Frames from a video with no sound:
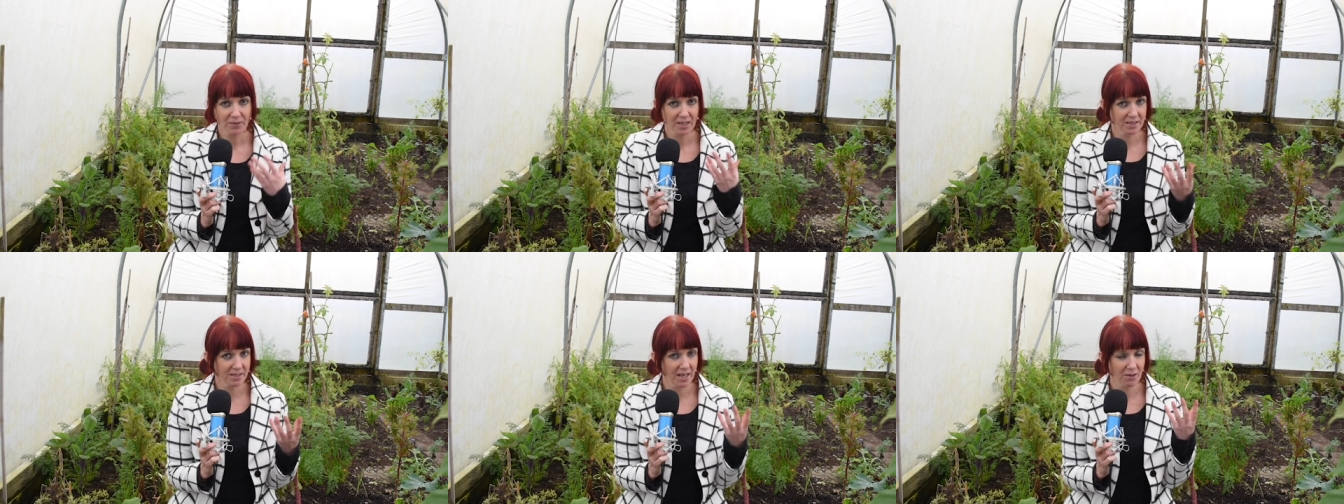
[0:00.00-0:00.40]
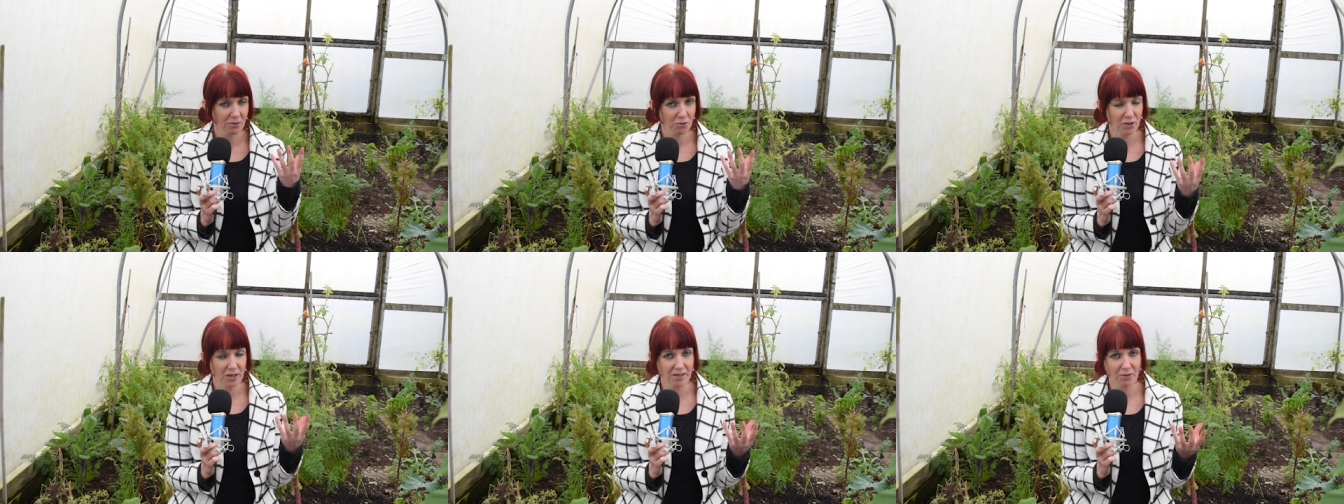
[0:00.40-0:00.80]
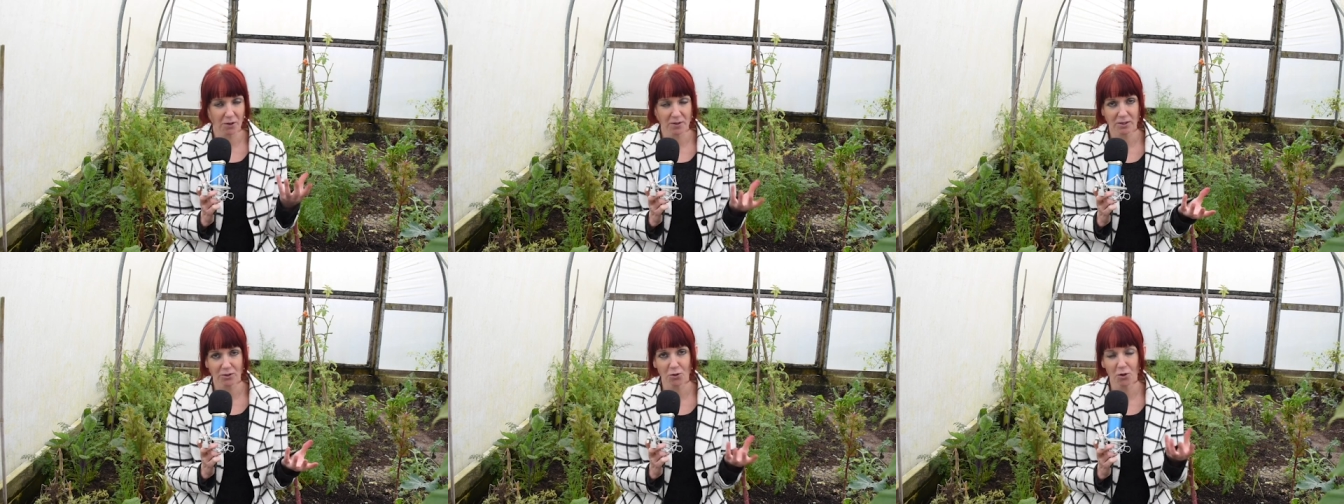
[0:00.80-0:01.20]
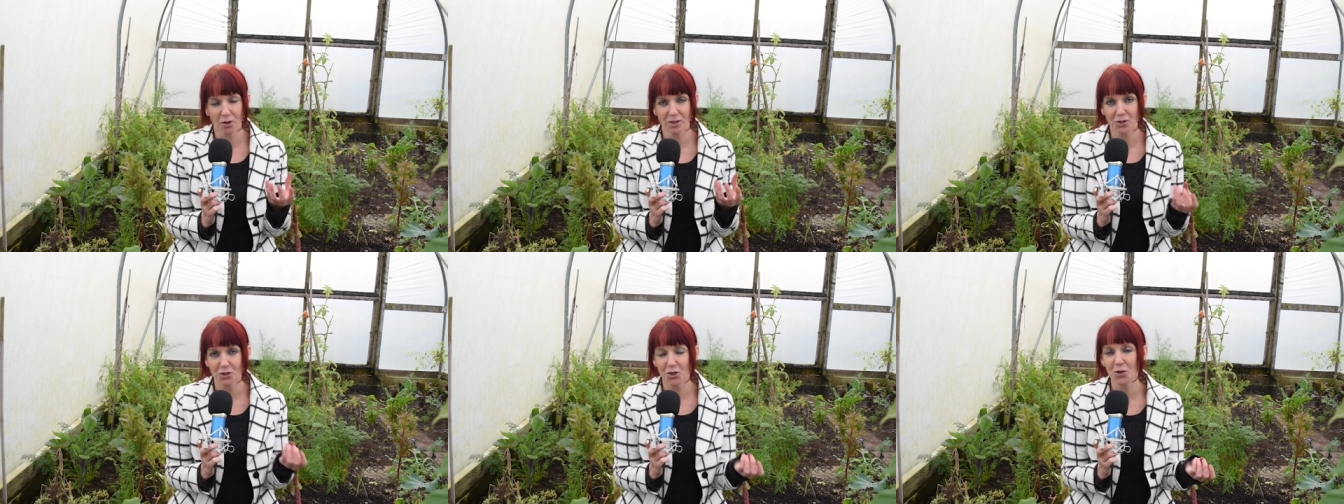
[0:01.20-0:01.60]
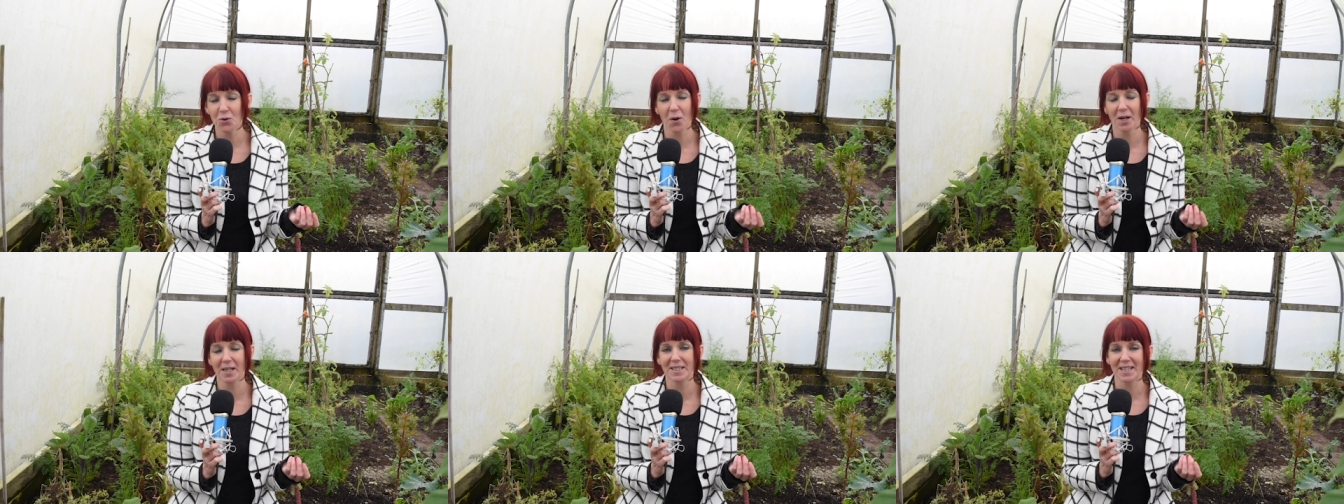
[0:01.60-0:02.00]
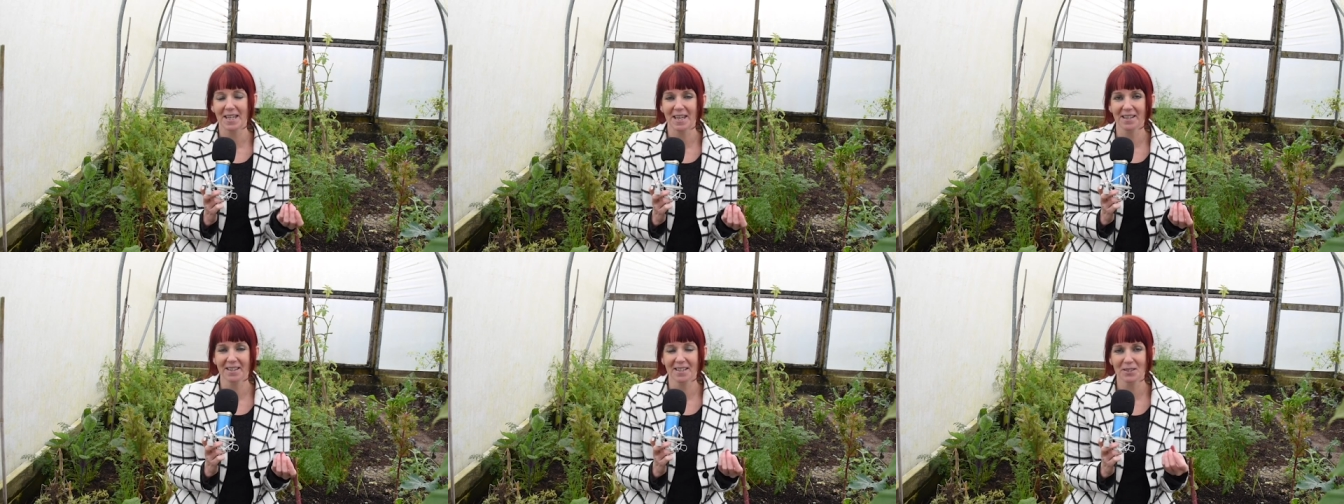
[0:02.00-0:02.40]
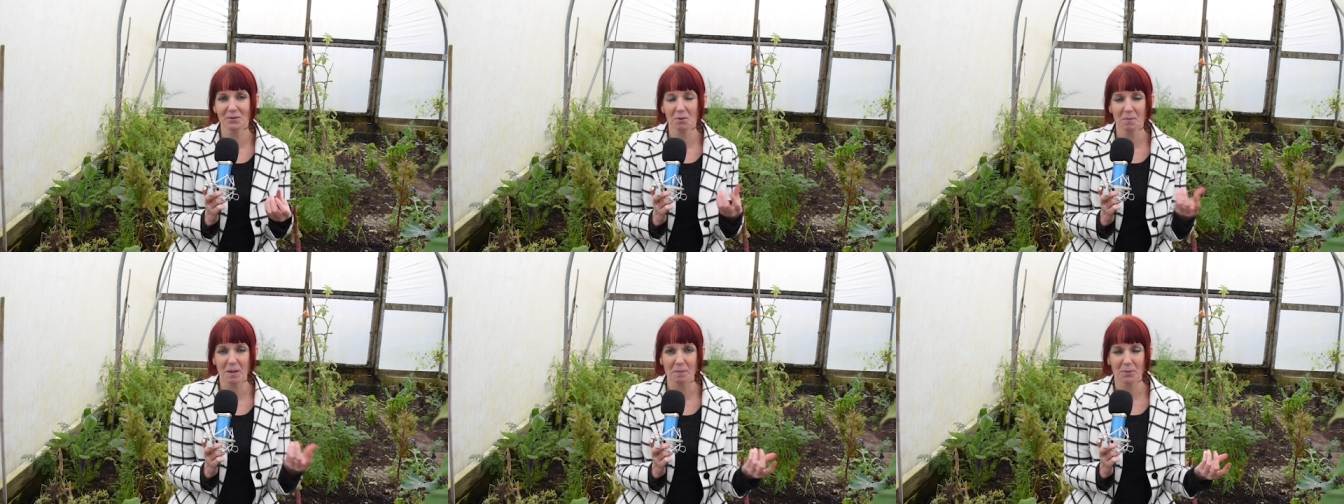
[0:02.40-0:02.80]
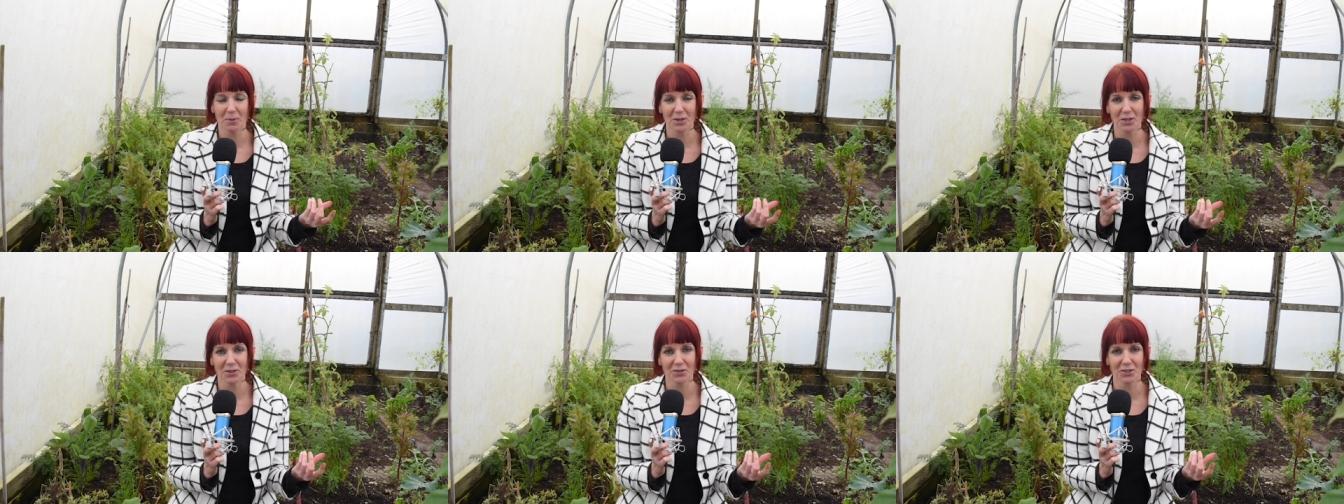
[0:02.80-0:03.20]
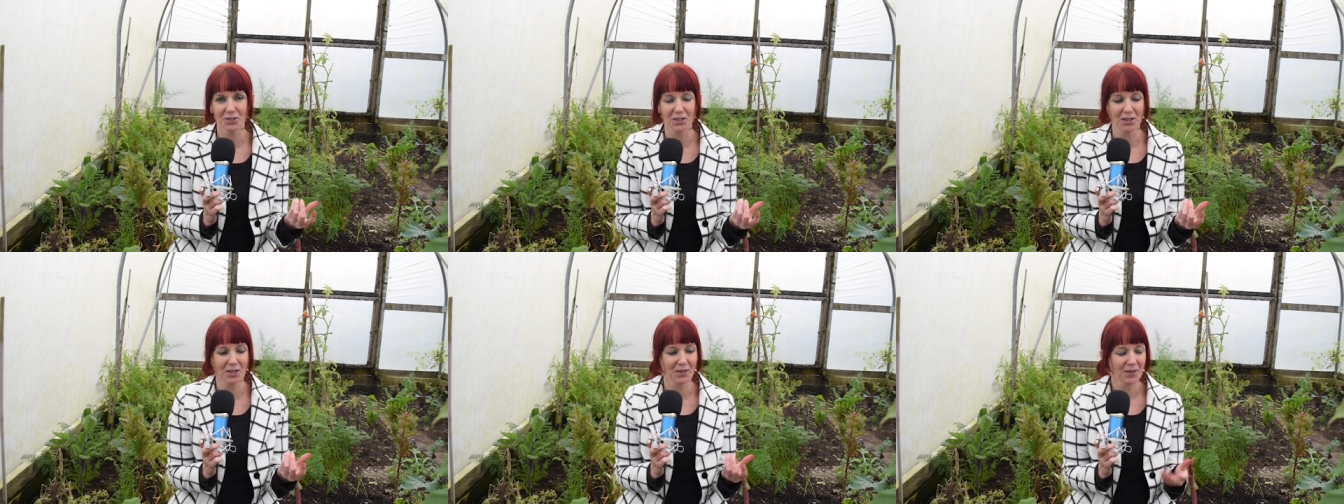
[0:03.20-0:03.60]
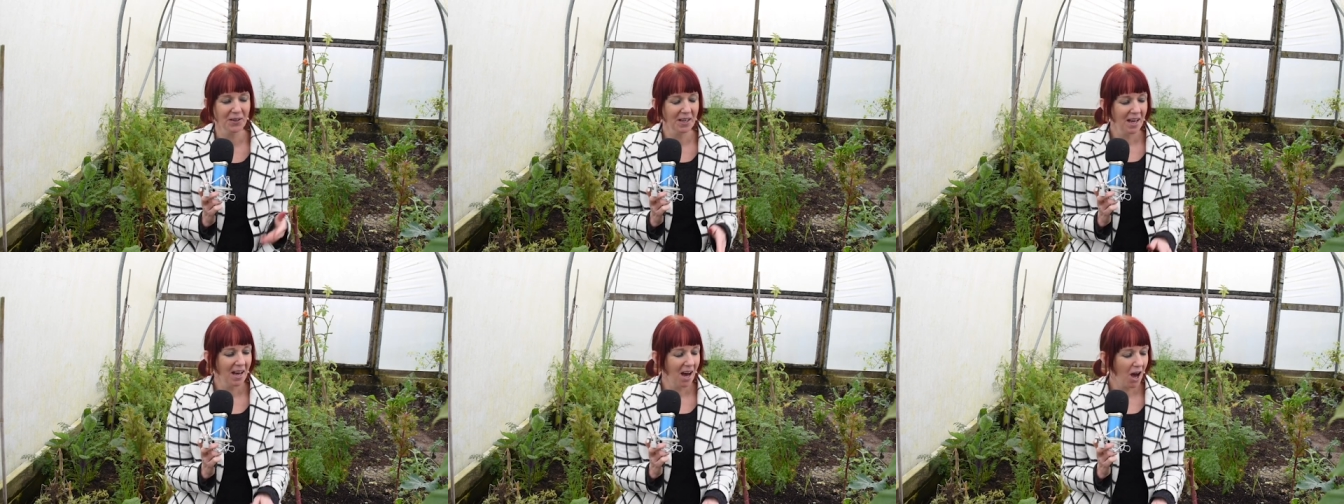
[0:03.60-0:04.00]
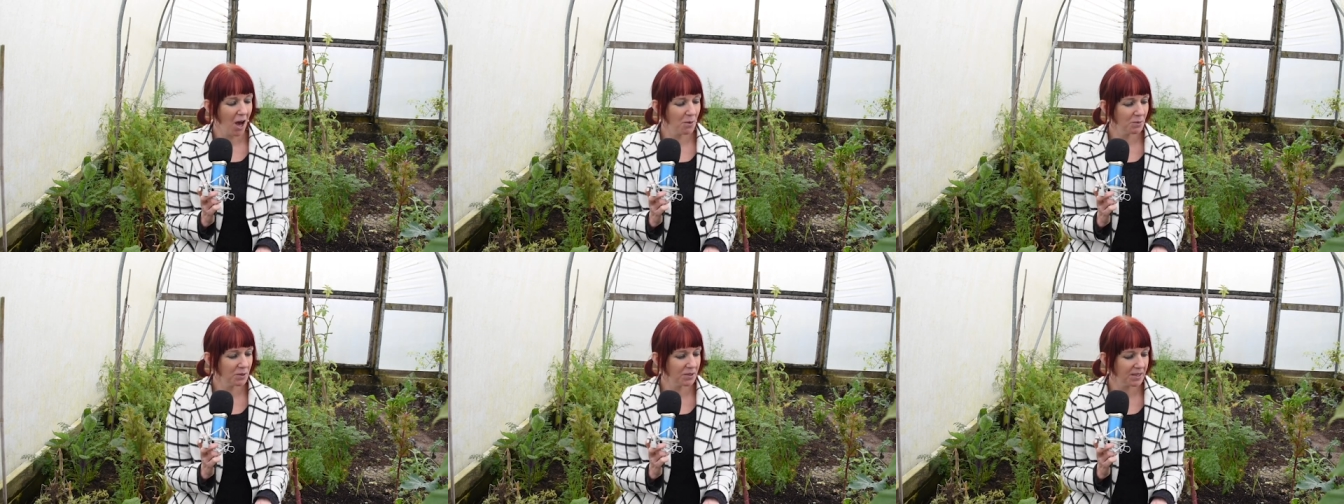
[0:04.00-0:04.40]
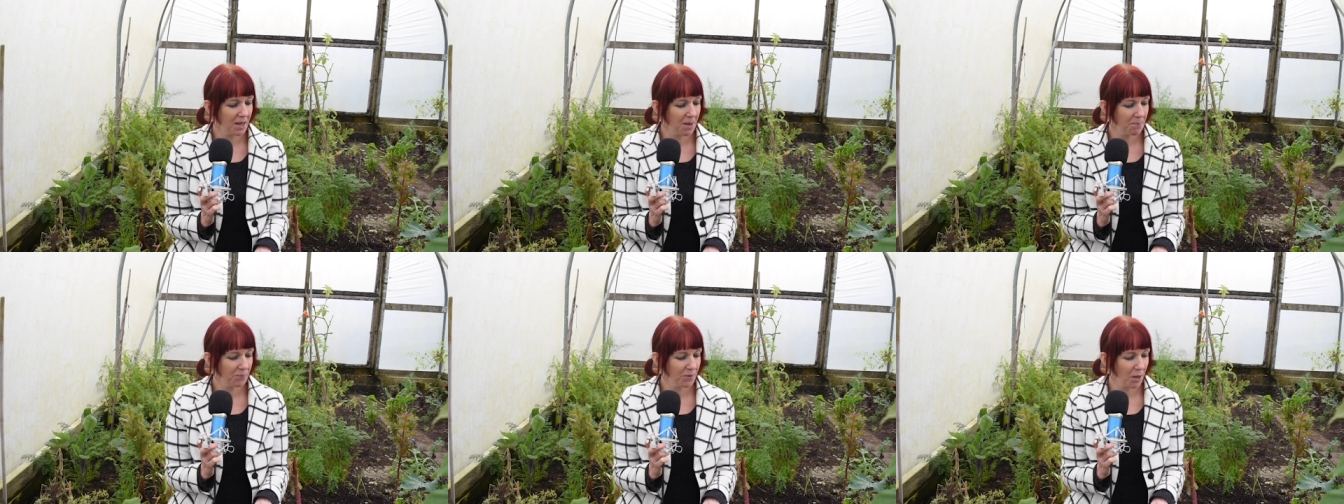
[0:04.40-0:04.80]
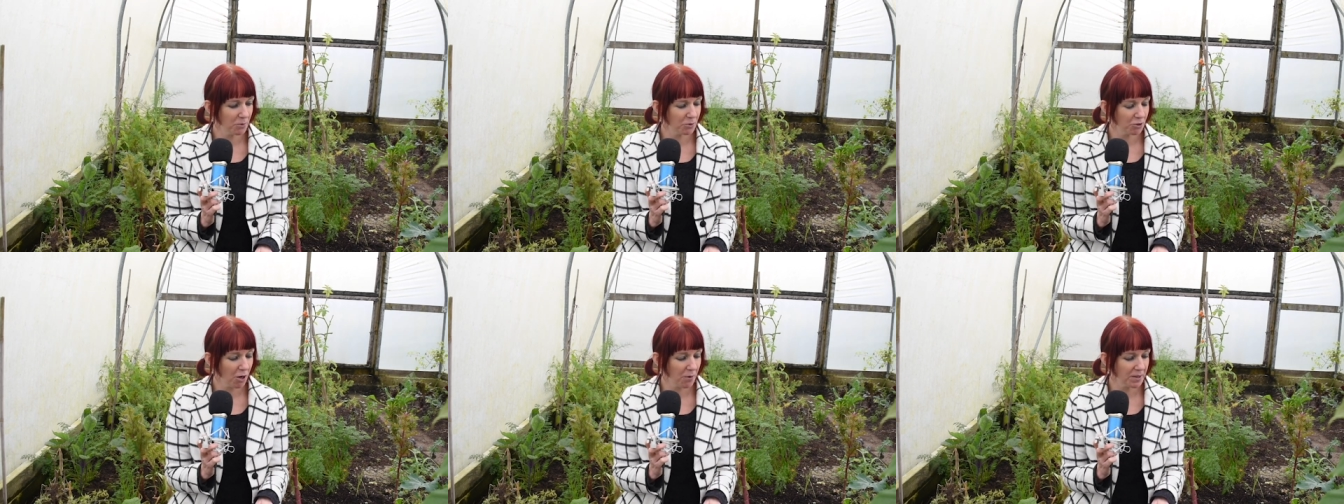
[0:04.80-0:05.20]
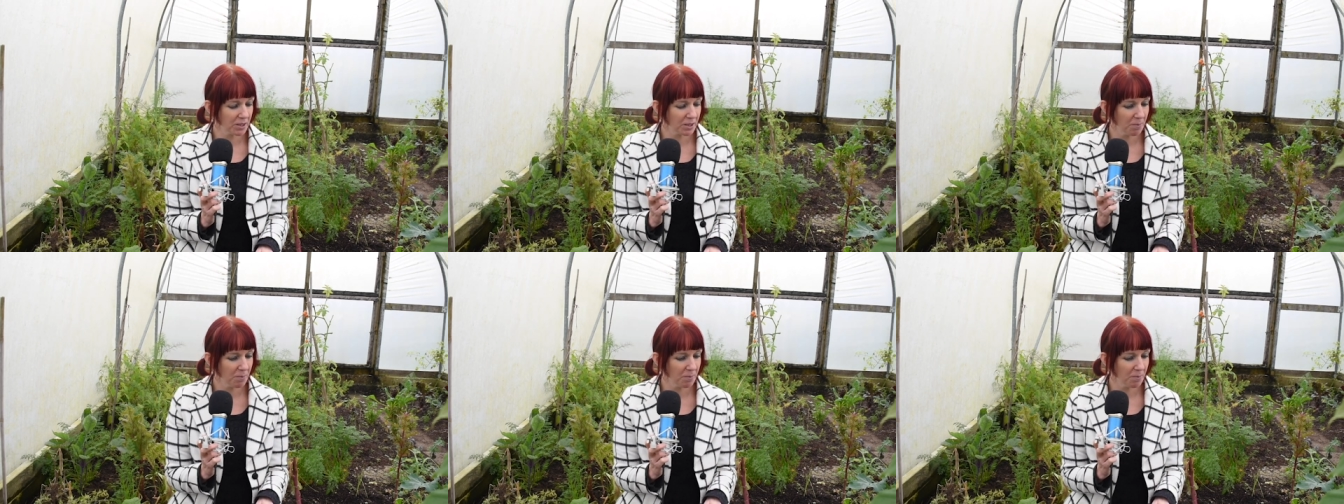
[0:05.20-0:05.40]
I say although oh, it's not a new idea, it's what people used to do, I was um, I was growing